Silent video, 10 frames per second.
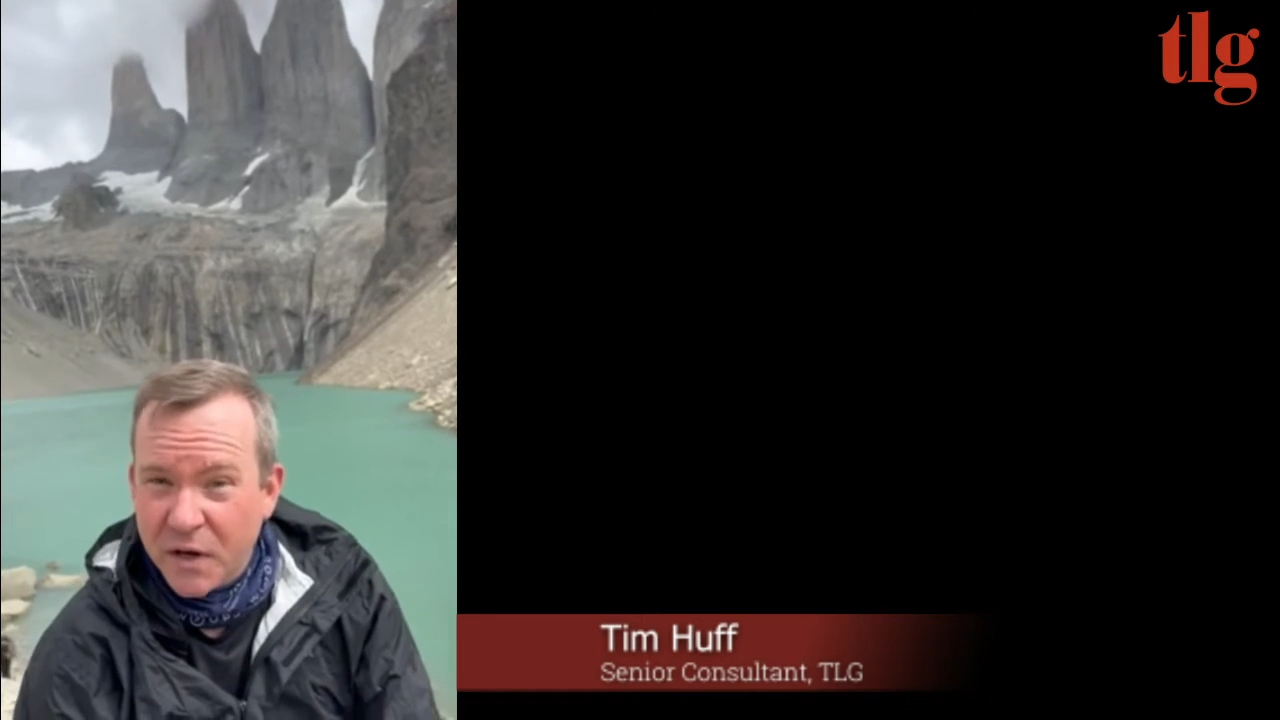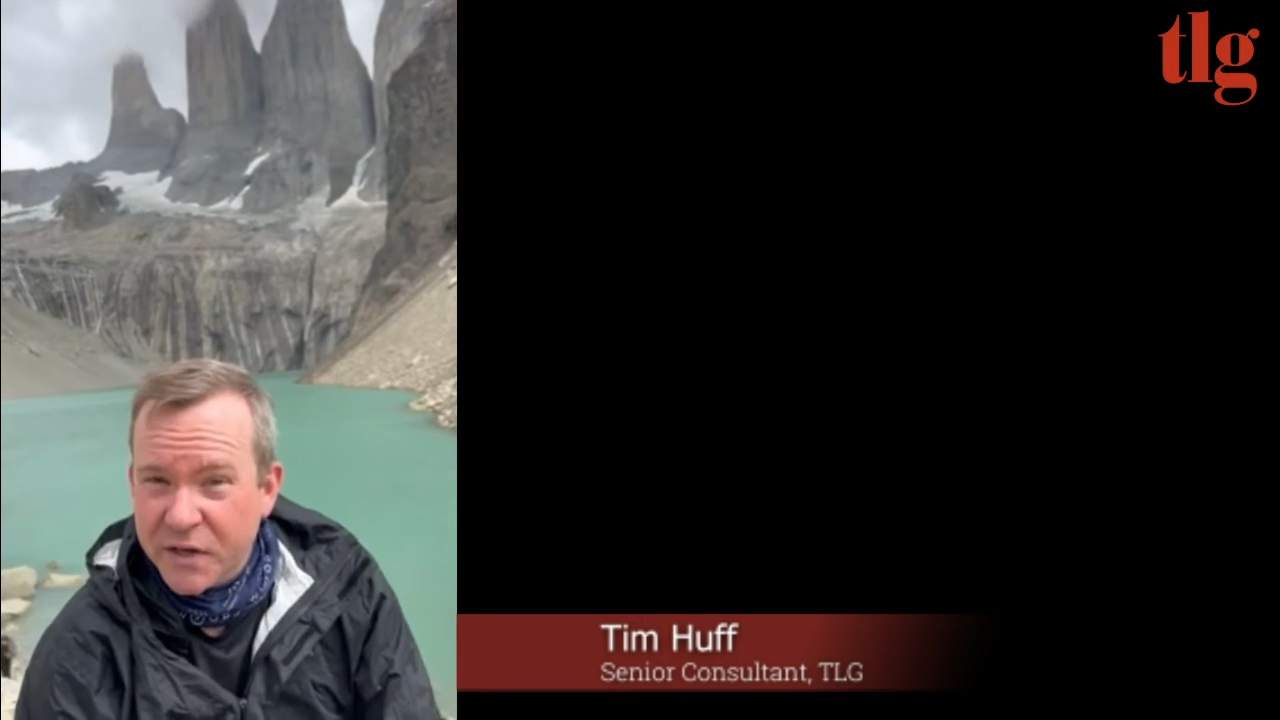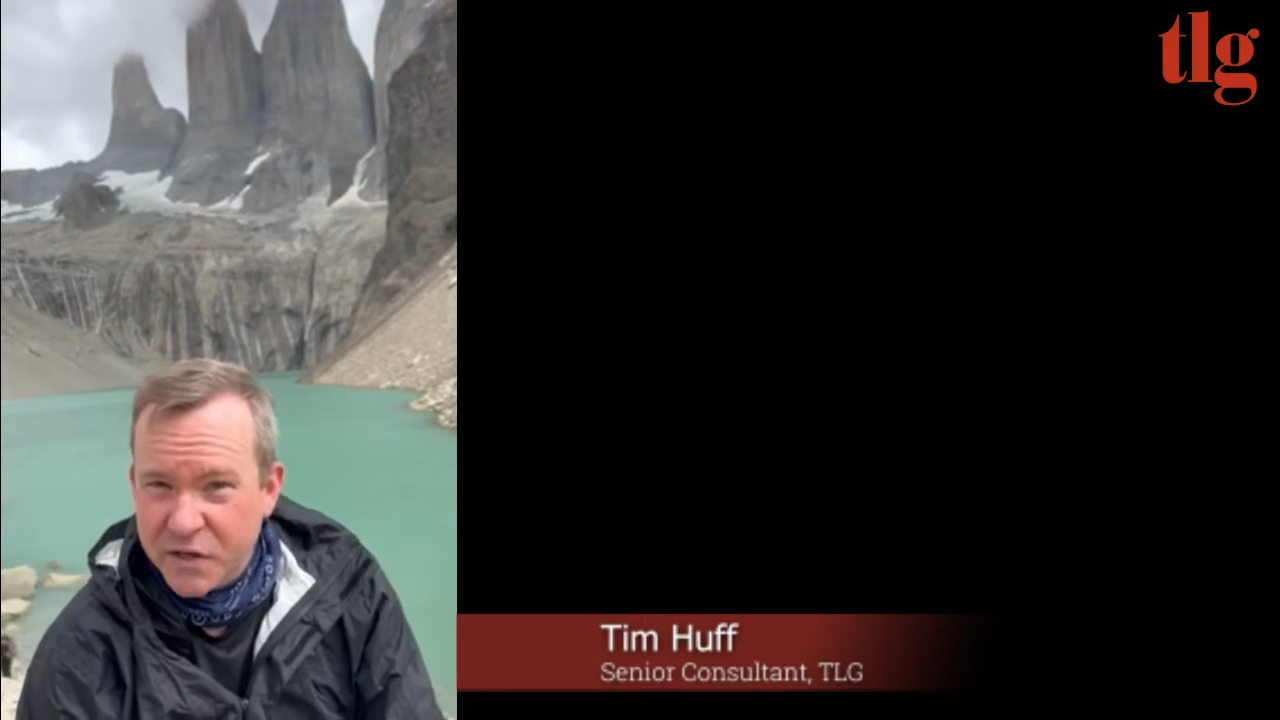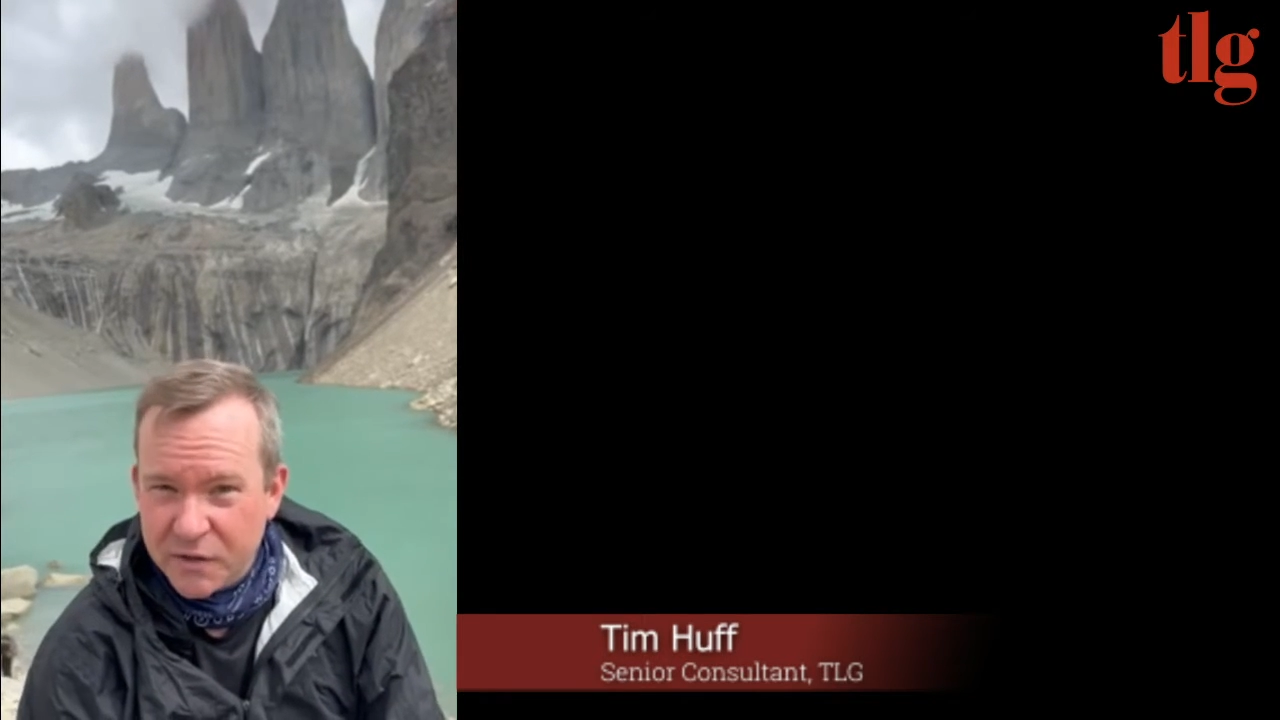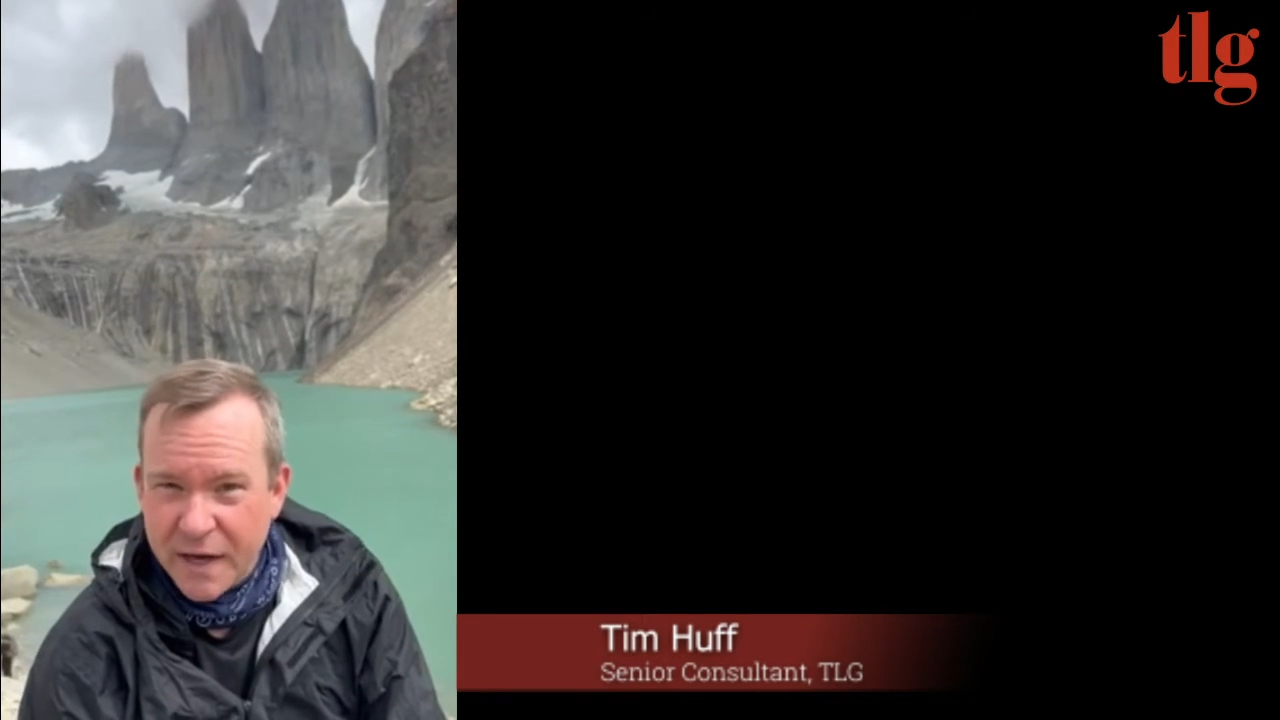on
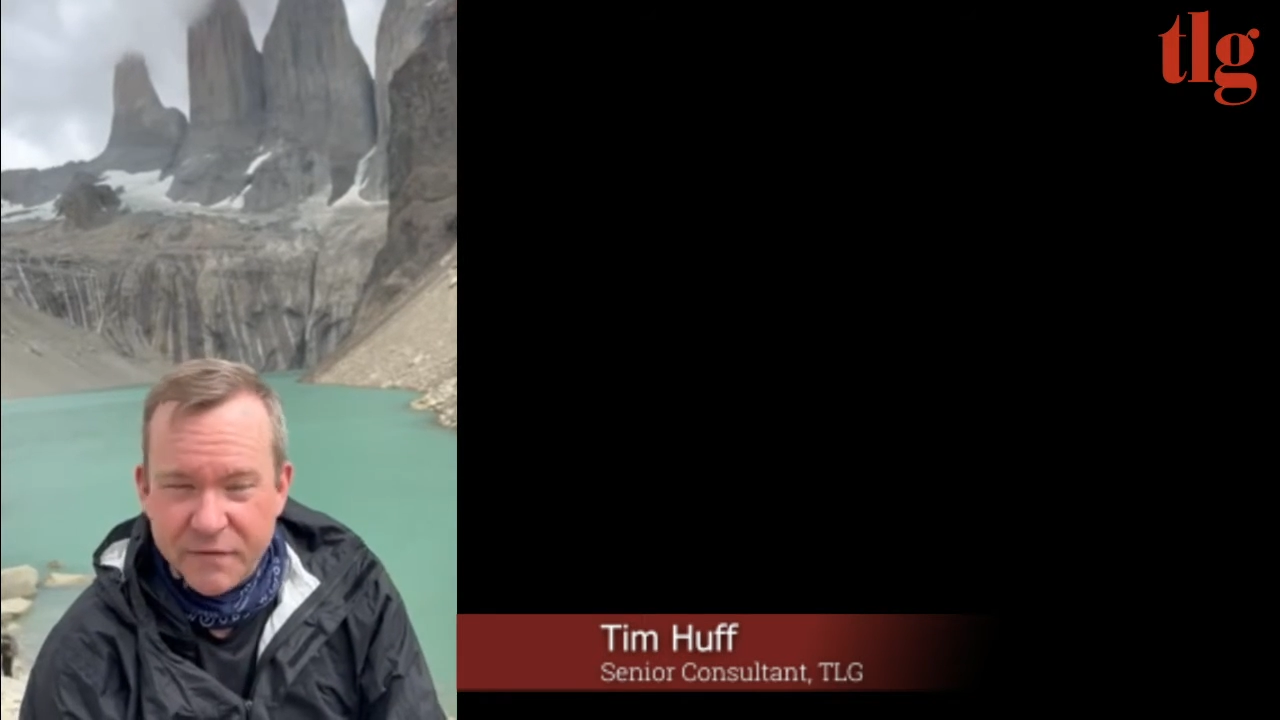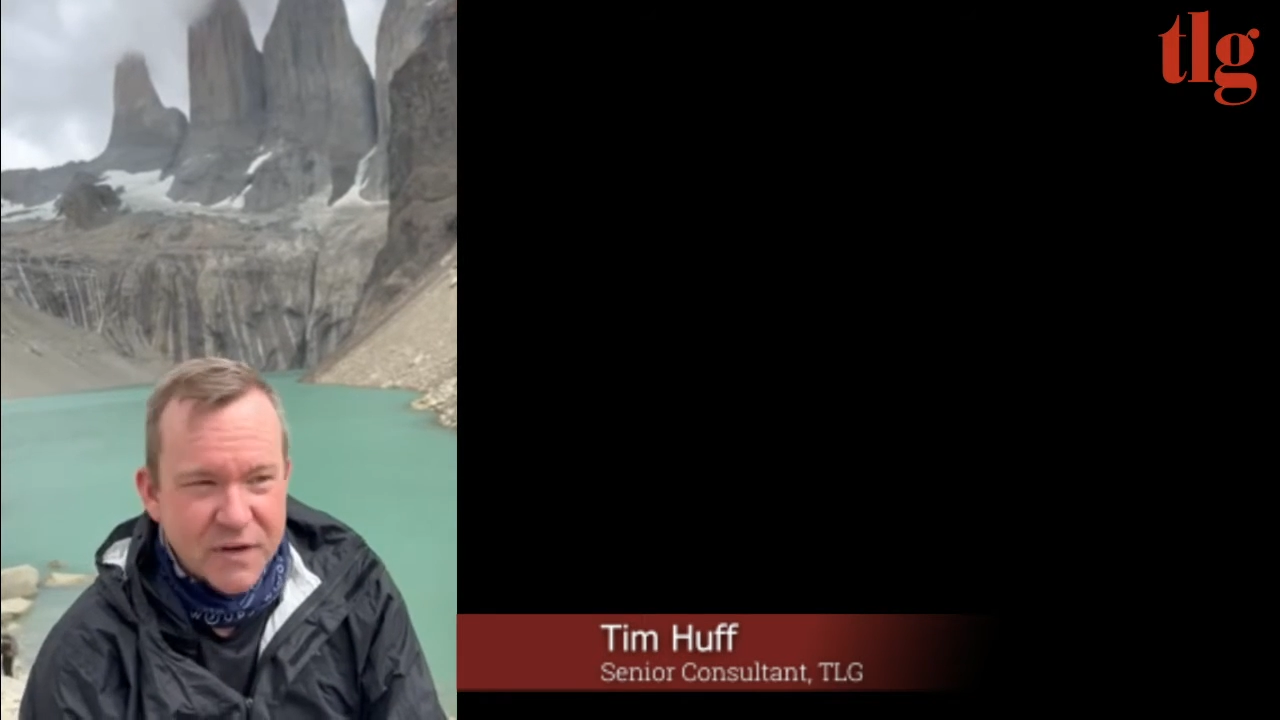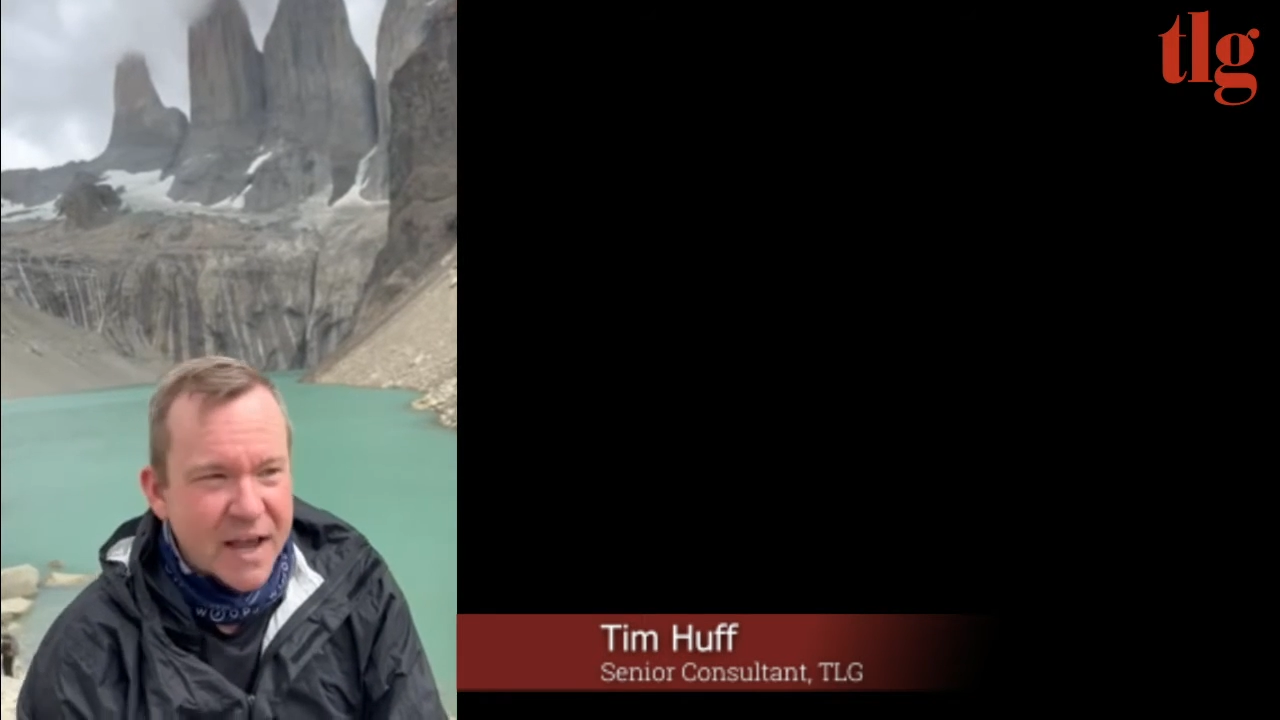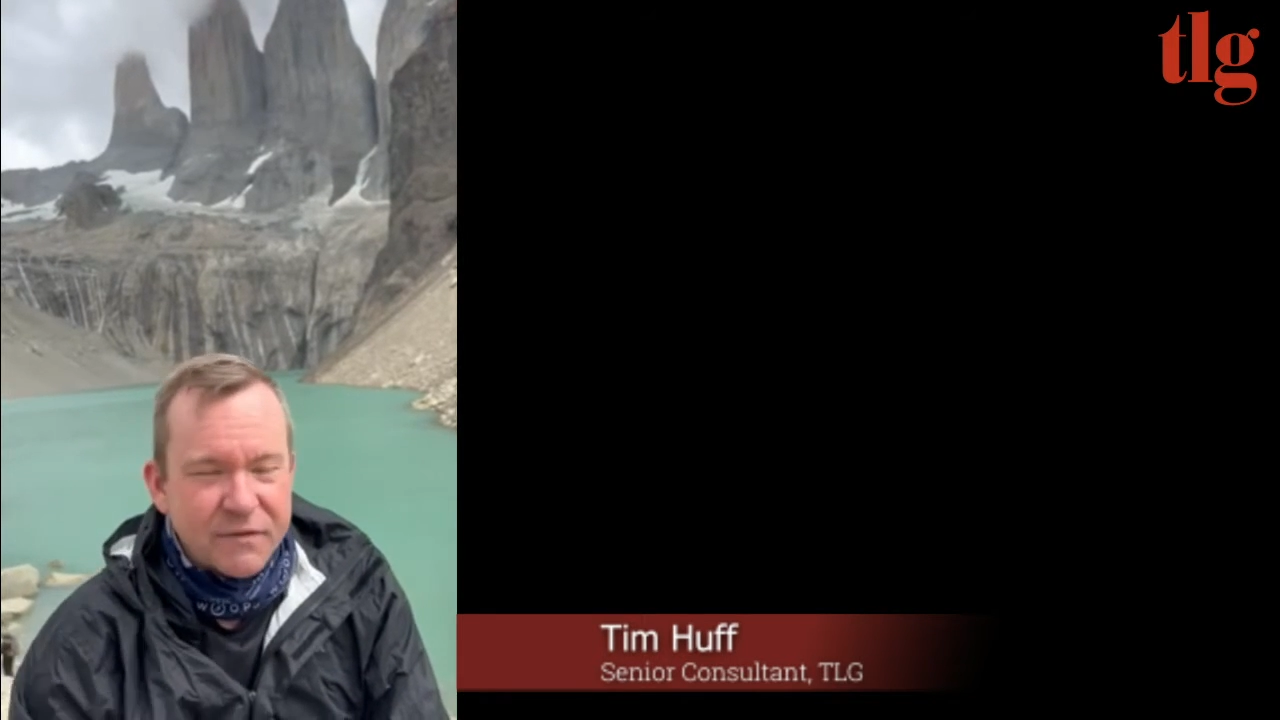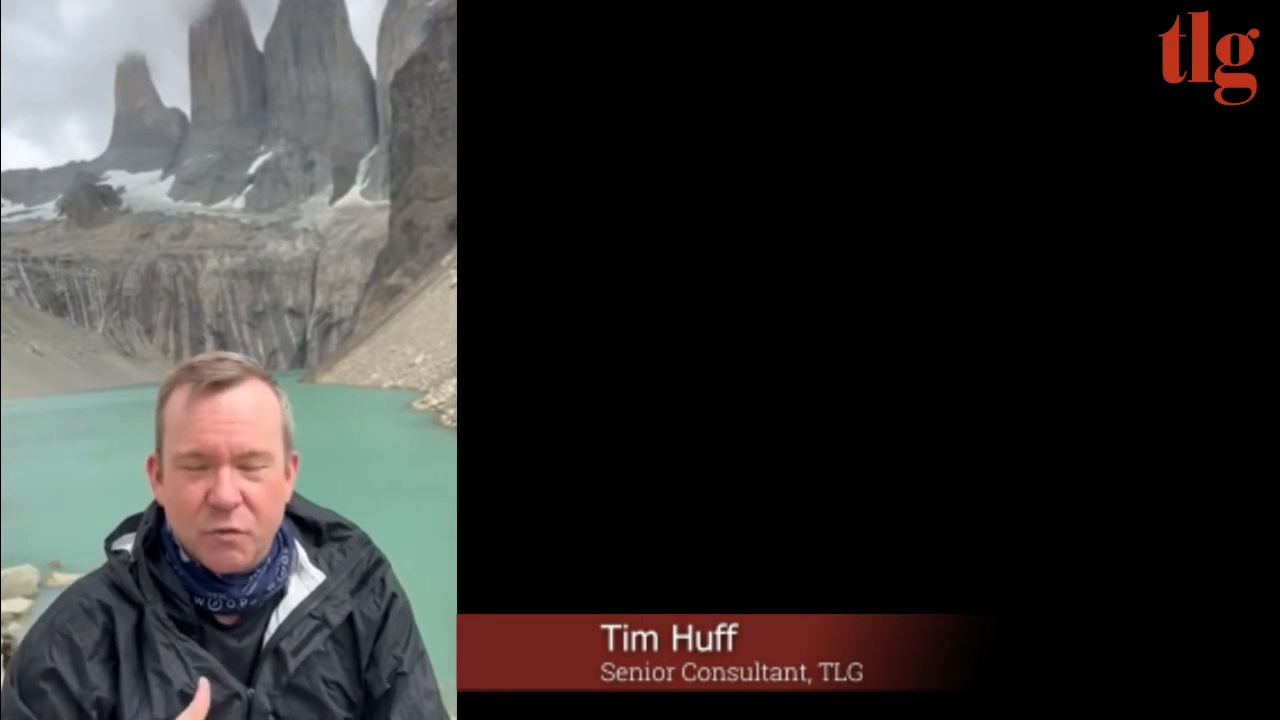in your life, and you have a